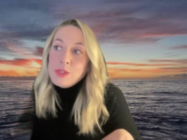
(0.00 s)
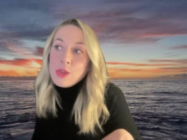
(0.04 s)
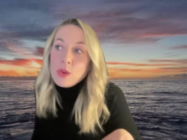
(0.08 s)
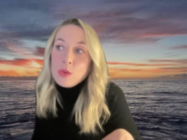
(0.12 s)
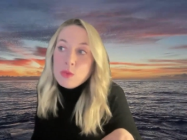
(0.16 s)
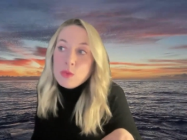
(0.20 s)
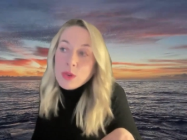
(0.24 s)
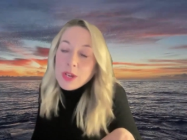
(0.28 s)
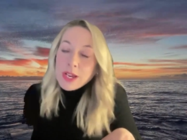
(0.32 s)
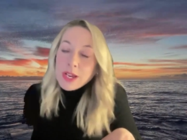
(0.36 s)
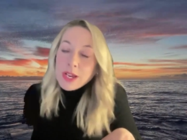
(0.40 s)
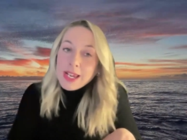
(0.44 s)

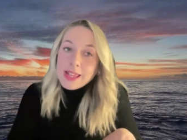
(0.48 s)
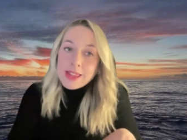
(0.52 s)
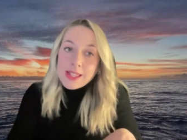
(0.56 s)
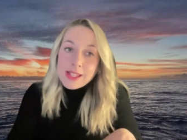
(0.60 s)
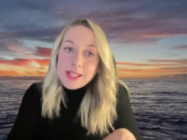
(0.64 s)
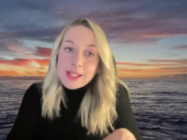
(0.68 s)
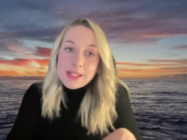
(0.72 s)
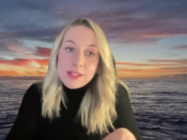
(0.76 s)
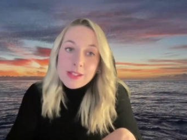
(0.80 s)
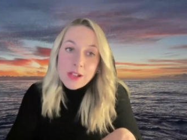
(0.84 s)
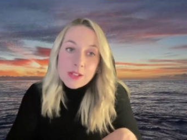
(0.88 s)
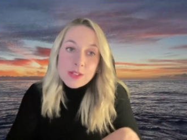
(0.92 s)
So really,
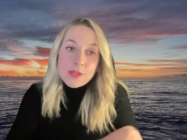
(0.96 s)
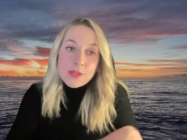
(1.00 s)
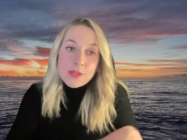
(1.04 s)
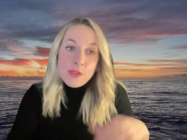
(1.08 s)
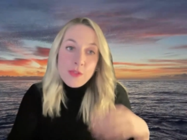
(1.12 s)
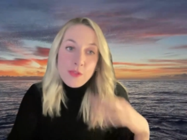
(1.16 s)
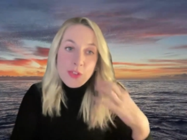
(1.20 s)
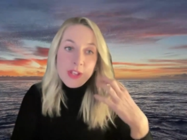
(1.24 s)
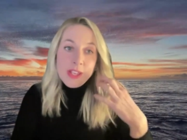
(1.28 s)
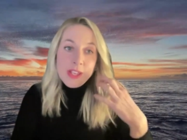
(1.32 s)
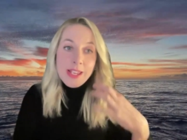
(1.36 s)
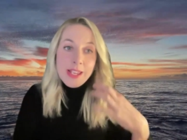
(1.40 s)

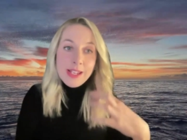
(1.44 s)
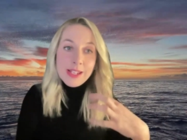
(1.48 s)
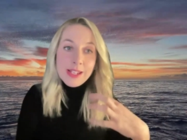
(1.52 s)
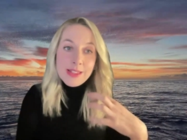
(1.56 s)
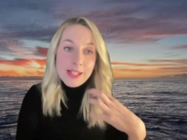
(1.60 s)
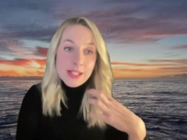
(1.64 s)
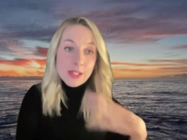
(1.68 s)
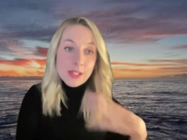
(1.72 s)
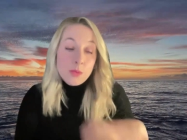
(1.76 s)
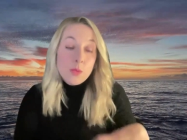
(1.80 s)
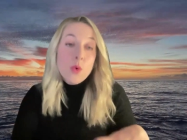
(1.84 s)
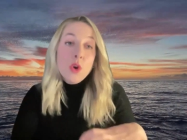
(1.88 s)

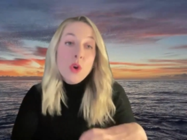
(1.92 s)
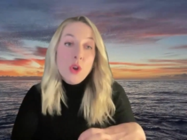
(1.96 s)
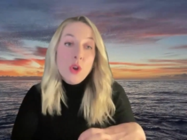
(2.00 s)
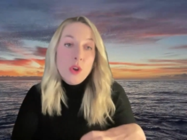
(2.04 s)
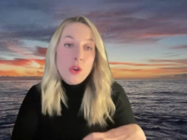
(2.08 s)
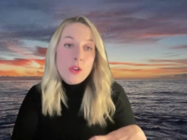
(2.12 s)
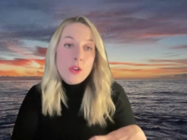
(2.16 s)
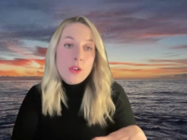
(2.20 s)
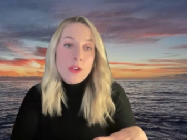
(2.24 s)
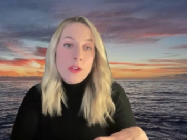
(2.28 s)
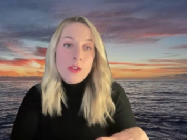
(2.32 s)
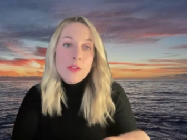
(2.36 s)
this
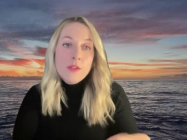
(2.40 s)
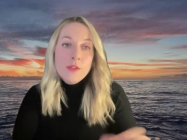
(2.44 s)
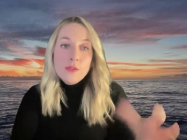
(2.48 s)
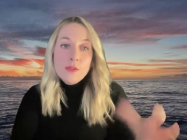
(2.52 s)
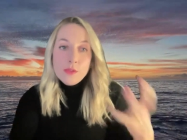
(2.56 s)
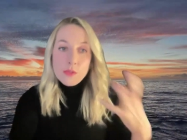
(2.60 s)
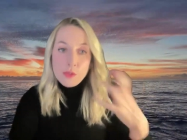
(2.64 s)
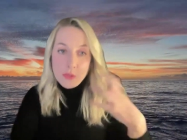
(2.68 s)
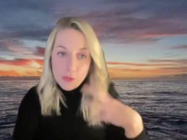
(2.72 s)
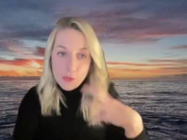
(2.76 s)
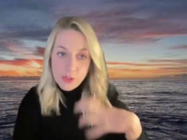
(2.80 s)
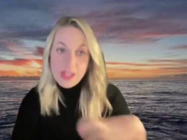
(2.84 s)
work
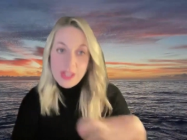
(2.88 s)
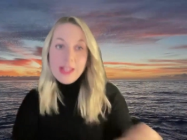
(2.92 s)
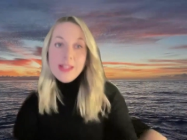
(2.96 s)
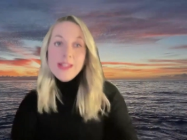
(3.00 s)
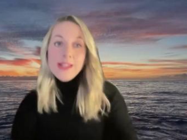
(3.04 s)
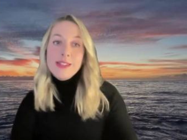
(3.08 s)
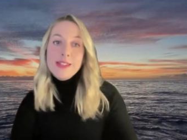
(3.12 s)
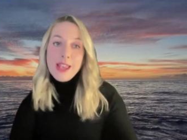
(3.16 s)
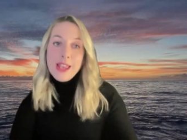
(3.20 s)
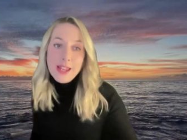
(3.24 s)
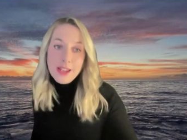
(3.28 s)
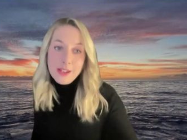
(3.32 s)

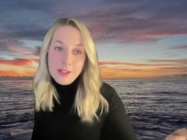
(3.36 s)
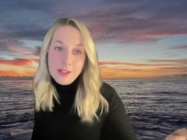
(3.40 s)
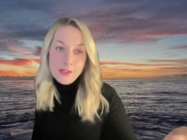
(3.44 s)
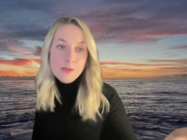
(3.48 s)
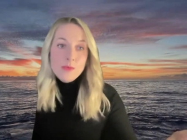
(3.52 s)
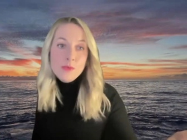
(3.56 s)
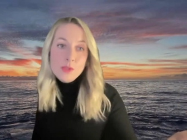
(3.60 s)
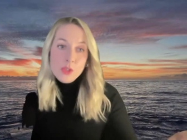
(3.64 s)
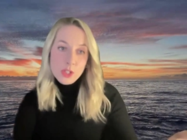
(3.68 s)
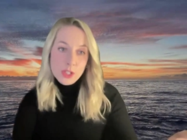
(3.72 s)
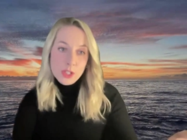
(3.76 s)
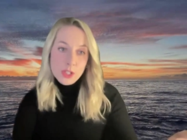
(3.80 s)
feeds
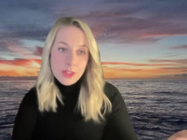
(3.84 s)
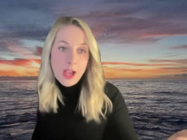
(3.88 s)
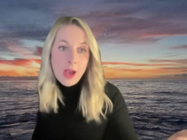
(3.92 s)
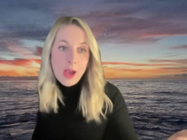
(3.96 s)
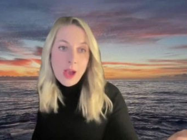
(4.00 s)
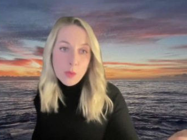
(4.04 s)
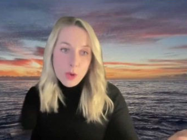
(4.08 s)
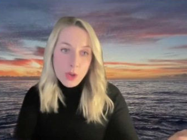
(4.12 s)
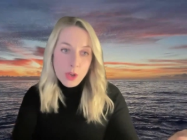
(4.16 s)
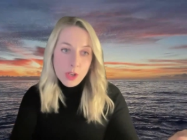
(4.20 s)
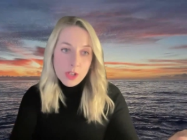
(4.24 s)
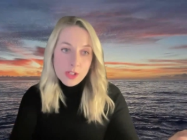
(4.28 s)
into
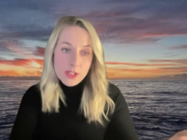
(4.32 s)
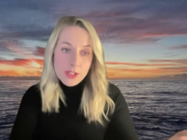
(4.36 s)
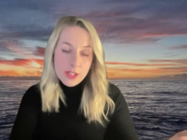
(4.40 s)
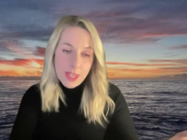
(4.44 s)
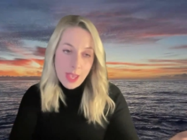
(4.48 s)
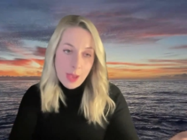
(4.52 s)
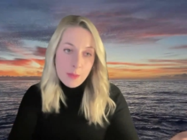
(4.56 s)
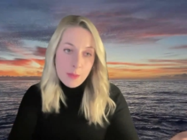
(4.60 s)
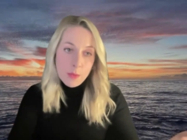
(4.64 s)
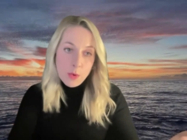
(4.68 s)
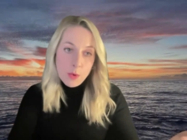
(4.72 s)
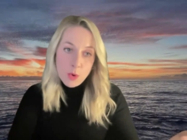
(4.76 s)
that work to
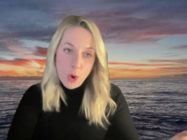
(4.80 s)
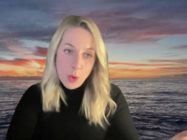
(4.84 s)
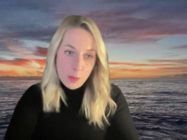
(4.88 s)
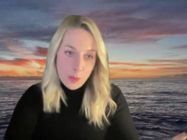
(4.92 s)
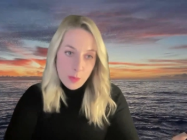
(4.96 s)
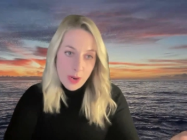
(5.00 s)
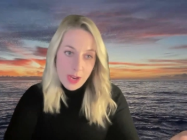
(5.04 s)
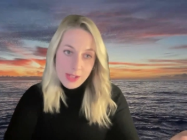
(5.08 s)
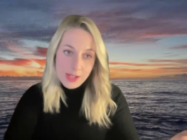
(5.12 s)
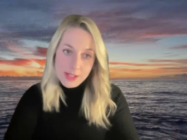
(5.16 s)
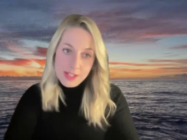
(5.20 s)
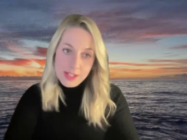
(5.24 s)
get more
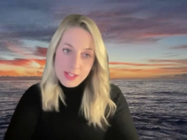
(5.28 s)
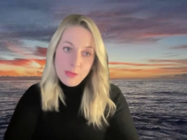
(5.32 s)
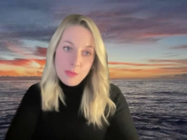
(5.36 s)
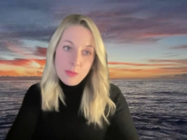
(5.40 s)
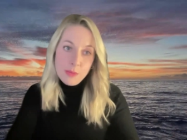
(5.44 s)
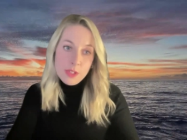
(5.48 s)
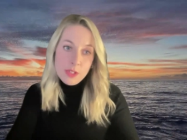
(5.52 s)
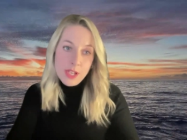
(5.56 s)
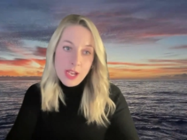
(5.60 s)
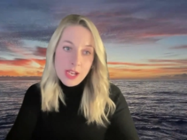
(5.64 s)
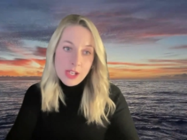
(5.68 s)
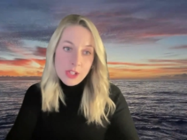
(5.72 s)

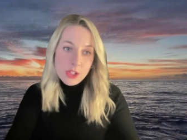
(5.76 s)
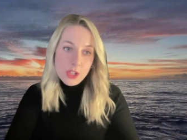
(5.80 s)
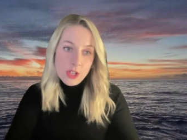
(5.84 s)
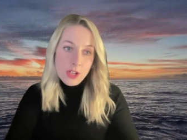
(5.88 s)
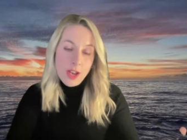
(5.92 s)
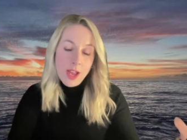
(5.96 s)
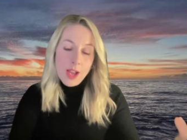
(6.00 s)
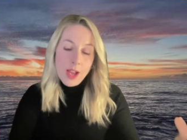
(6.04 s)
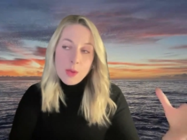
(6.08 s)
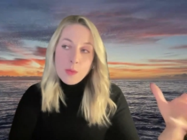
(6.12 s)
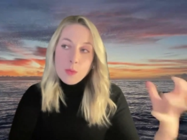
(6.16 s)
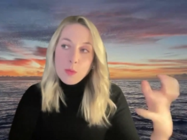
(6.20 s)
comprehensive
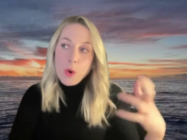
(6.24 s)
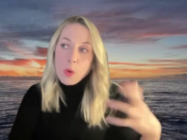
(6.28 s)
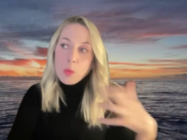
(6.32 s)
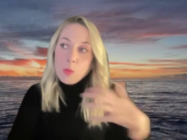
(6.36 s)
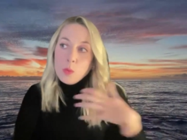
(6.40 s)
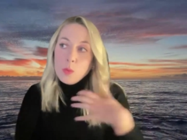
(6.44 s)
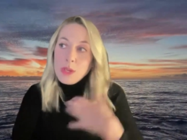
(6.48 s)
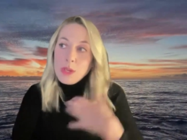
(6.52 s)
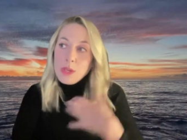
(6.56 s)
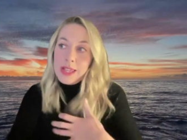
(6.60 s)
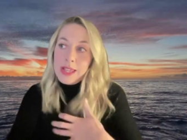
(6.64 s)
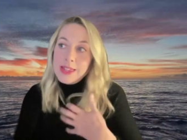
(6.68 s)
protection. Like
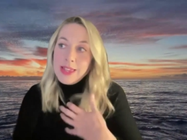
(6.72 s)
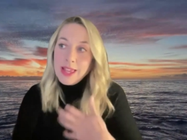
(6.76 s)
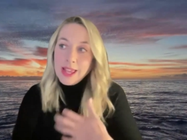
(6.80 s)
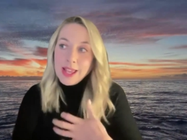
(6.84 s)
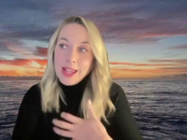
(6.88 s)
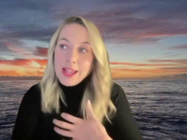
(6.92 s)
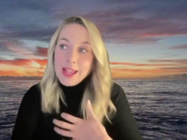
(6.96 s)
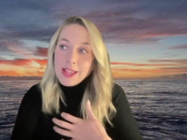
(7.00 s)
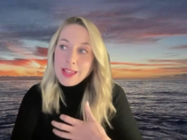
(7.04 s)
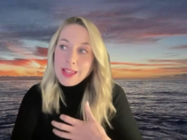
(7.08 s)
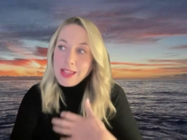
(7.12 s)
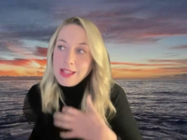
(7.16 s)
what we
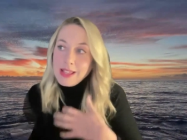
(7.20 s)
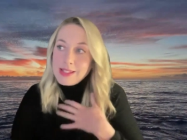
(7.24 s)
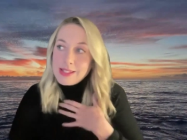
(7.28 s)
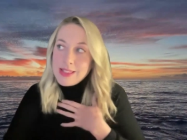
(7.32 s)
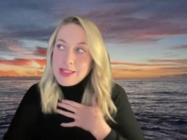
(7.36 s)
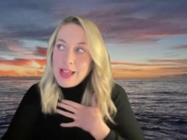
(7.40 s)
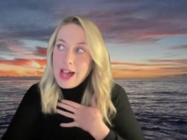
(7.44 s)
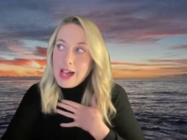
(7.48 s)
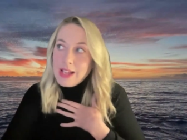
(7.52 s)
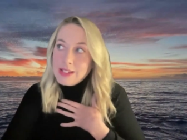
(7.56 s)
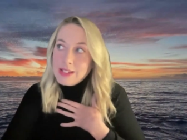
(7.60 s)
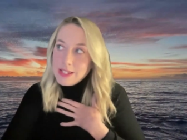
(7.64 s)
think
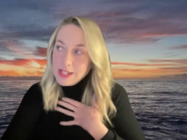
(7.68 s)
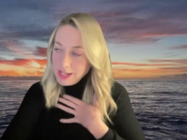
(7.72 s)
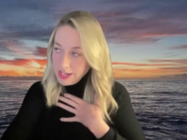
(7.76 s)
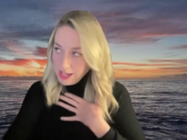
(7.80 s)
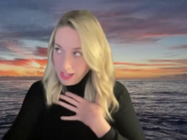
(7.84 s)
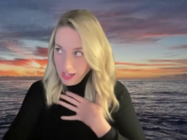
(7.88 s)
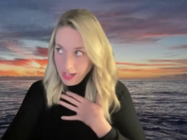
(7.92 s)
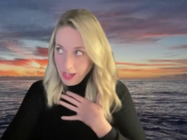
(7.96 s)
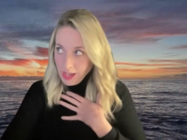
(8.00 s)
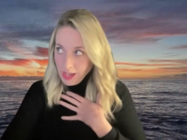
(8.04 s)
is that